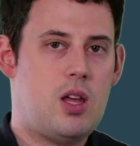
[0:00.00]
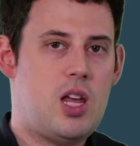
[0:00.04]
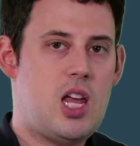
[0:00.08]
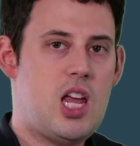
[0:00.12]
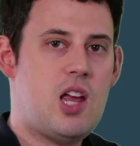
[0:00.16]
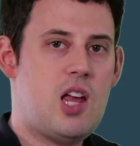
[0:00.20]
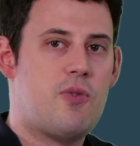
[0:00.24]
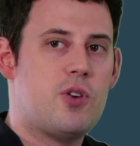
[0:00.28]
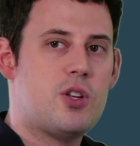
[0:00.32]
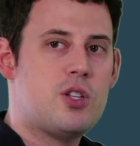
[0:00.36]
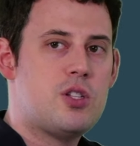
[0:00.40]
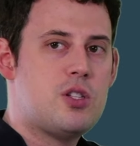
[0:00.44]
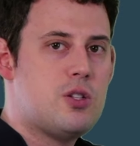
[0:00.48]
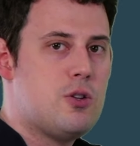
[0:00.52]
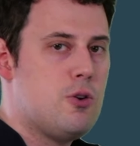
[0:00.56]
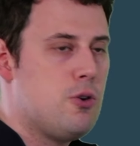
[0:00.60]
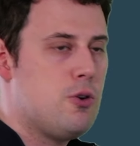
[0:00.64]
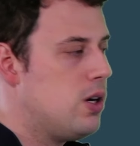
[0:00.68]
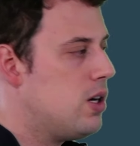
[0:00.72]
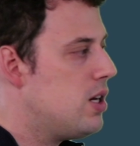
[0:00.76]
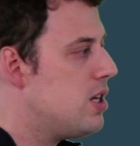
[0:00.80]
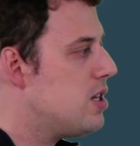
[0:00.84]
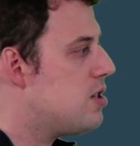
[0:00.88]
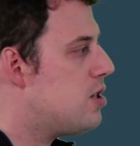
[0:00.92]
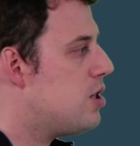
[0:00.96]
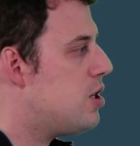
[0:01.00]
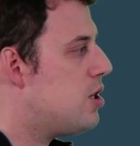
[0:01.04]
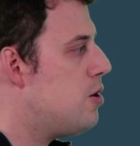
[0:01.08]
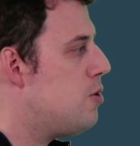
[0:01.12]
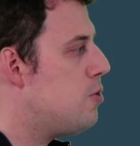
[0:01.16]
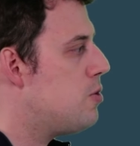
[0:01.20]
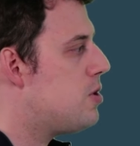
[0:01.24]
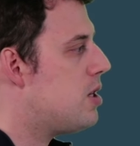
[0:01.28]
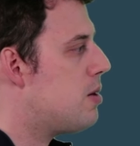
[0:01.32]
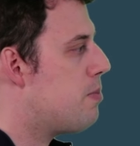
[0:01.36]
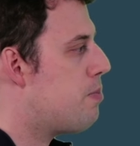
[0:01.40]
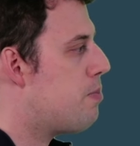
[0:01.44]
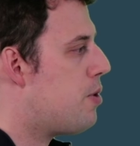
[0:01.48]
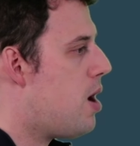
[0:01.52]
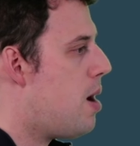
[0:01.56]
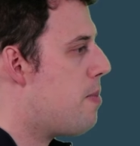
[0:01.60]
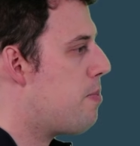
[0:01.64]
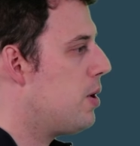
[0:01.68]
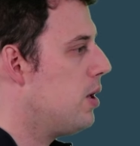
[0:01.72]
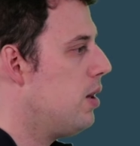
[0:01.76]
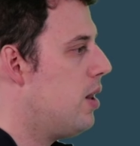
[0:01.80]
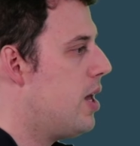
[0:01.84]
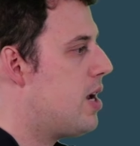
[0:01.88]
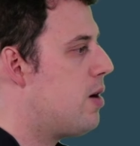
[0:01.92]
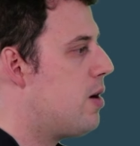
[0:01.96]
If a student is using
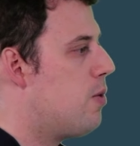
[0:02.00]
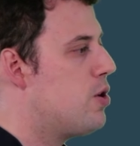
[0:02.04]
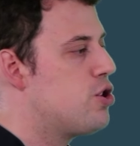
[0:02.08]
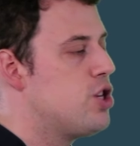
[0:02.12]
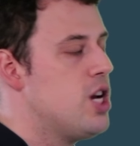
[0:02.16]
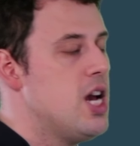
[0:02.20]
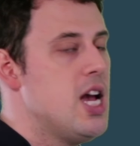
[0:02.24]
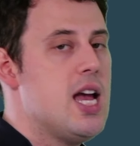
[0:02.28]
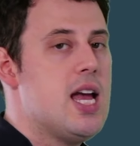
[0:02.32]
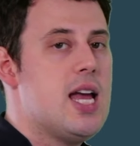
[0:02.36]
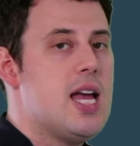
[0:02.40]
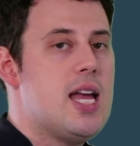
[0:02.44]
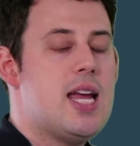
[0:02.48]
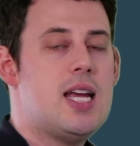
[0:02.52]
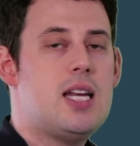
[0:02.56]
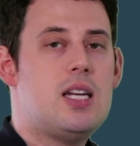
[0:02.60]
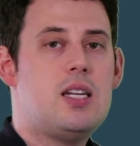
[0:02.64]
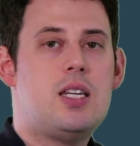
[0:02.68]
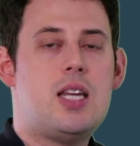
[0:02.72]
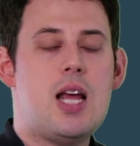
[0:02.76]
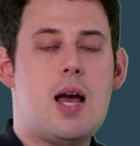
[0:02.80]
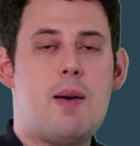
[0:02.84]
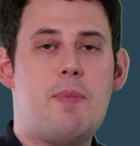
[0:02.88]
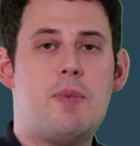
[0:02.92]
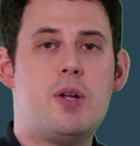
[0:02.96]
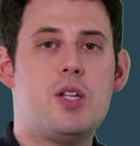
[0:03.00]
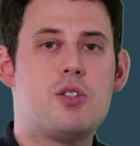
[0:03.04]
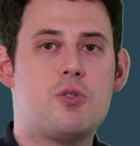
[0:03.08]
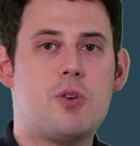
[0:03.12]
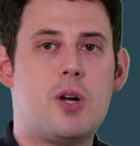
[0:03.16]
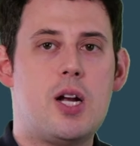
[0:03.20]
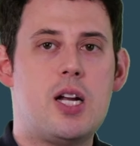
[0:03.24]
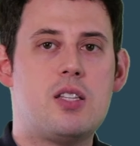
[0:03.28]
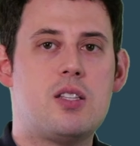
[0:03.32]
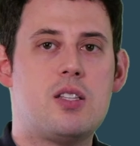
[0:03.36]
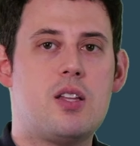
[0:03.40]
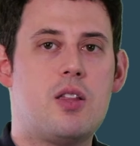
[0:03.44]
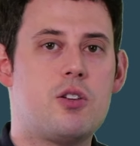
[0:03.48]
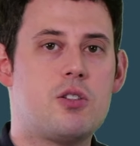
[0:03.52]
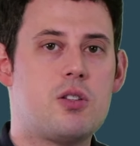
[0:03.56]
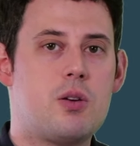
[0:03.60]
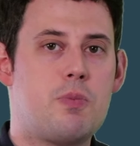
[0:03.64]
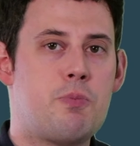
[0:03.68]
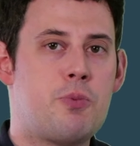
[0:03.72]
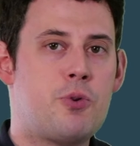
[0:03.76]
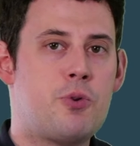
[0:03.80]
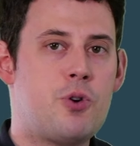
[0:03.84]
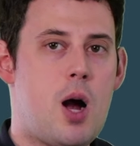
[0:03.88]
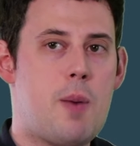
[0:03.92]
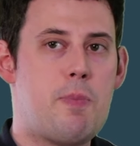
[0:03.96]
proper language, it demonstrates that there's a
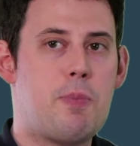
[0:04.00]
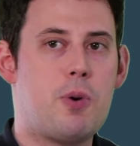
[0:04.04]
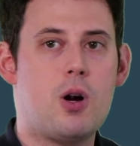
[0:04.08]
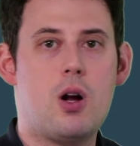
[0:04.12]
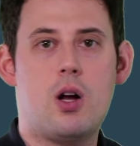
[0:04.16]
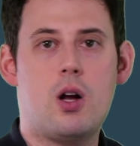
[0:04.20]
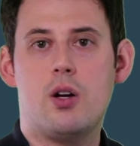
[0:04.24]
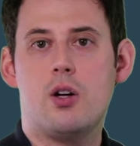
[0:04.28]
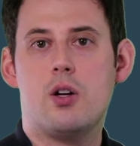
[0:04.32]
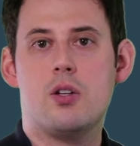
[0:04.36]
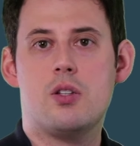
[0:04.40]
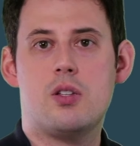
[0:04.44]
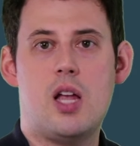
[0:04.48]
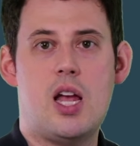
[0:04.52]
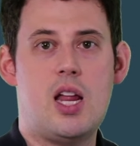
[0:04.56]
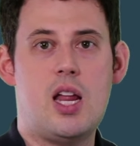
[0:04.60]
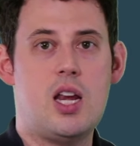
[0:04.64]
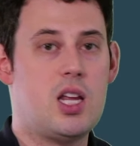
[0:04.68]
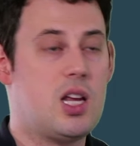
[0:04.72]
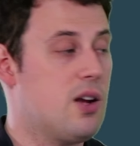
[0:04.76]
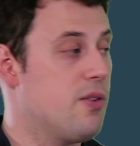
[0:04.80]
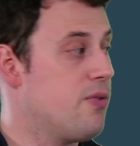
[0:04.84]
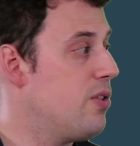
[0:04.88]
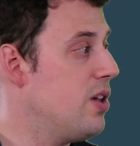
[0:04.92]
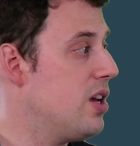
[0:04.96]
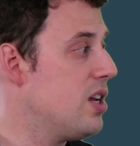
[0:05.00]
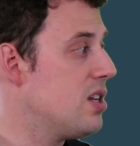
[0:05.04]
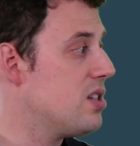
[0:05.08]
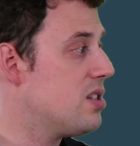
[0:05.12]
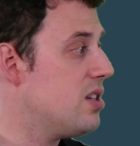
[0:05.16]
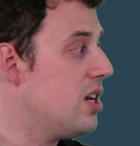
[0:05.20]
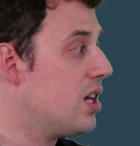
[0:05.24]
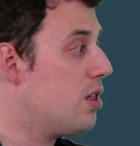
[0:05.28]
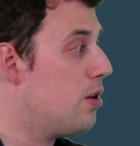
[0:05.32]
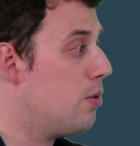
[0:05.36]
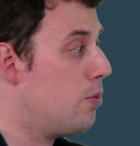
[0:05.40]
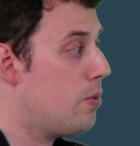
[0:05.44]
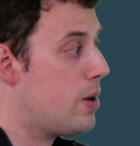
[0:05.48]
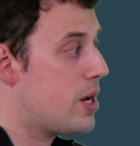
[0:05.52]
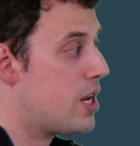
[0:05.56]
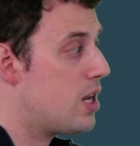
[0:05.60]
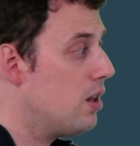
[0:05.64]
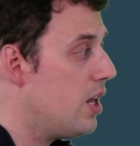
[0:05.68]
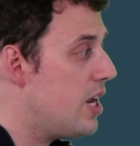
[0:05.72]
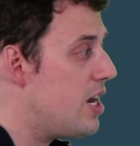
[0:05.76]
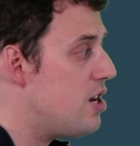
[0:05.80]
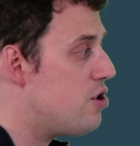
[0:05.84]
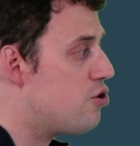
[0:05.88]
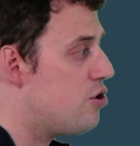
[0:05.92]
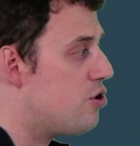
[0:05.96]
proper understanding of things like the
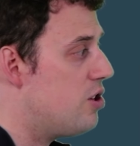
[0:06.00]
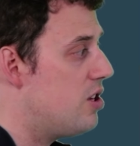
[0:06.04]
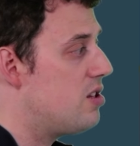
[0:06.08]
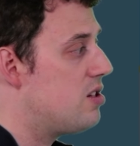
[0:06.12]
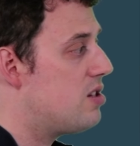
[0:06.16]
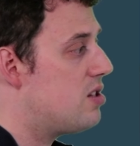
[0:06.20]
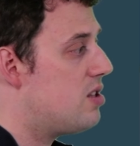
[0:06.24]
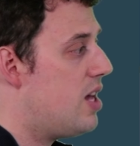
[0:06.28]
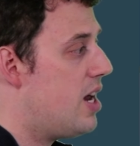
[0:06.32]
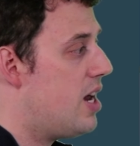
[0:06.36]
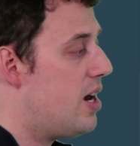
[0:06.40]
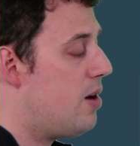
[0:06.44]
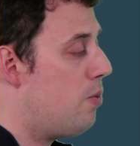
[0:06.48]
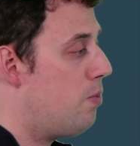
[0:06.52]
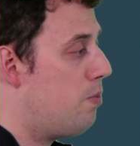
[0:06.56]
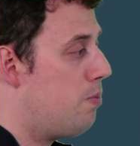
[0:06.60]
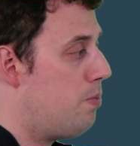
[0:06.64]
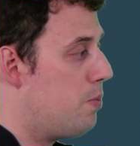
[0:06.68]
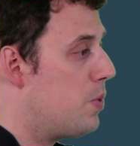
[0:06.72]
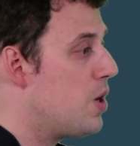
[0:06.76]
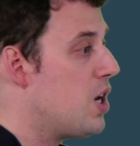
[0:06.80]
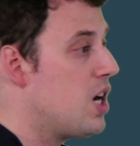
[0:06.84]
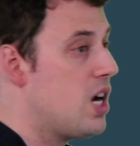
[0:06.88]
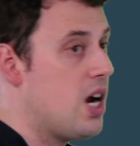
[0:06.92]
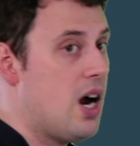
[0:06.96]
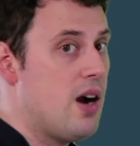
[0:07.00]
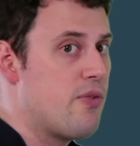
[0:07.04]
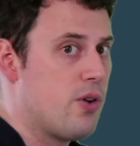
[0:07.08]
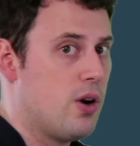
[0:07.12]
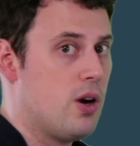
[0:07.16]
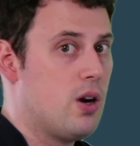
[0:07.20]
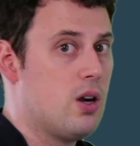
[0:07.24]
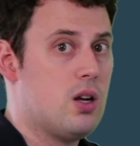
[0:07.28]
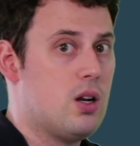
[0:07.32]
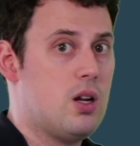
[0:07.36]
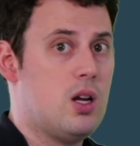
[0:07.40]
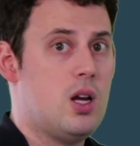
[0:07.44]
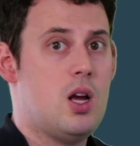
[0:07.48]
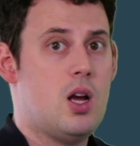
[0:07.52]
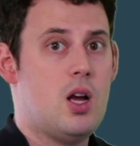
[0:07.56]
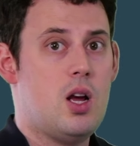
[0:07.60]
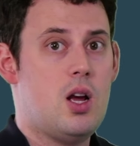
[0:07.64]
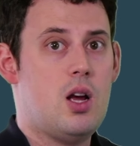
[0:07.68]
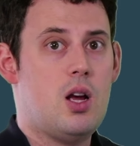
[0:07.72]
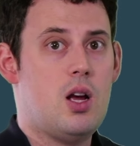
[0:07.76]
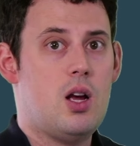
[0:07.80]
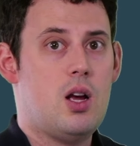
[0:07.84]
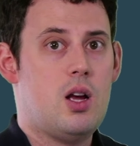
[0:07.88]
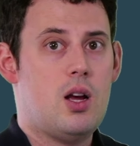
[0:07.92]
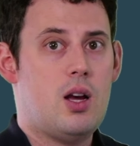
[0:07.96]
regulations that govern
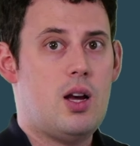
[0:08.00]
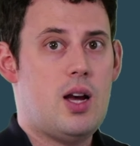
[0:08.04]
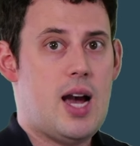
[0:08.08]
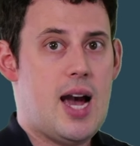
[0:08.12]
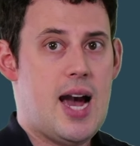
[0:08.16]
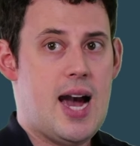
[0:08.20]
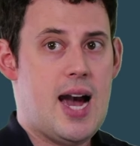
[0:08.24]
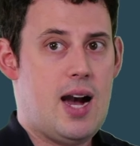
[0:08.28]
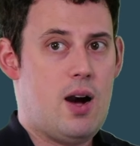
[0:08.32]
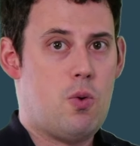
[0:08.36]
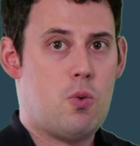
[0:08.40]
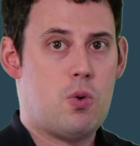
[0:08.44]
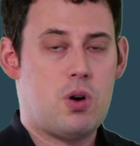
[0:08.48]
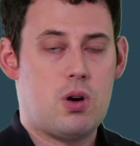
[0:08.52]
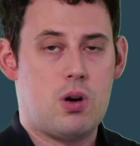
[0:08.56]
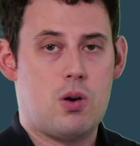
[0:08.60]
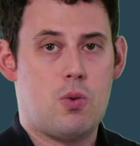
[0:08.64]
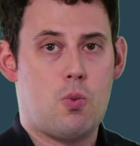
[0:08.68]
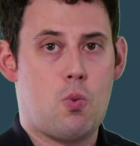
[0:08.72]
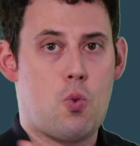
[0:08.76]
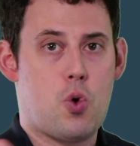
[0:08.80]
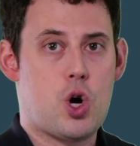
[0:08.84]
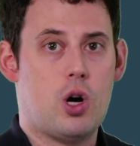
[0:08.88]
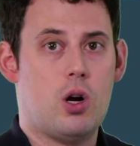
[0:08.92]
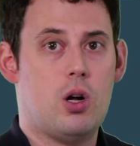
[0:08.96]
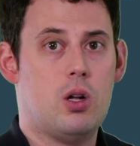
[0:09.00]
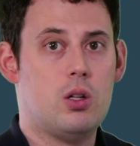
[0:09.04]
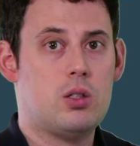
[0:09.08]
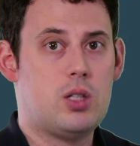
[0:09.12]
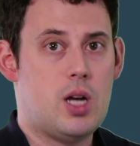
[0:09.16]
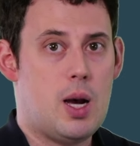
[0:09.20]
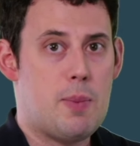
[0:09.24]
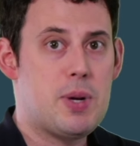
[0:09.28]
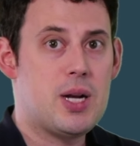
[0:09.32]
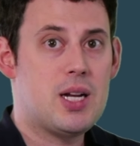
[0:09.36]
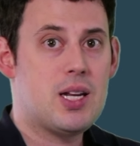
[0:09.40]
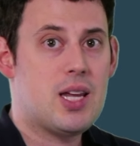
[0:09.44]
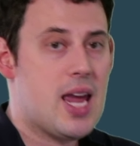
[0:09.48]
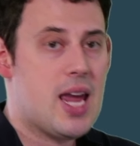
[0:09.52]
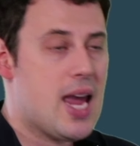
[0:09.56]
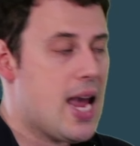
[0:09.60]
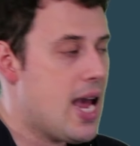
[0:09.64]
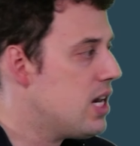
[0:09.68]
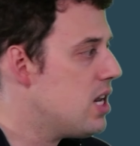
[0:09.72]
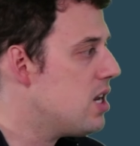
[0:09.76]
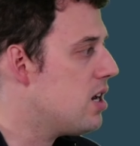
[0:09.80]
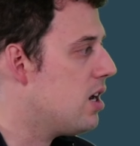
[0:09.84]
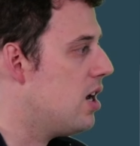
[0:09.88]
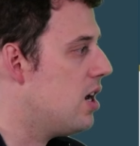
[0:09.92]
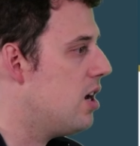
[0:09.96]
our world up in
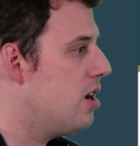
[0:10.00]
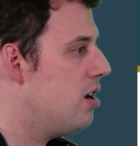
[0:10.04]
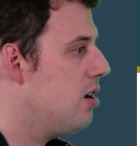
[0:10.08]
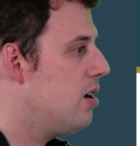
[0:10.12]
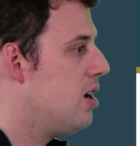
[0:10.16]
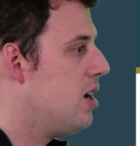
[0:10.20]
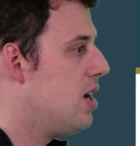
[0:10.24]
Canada.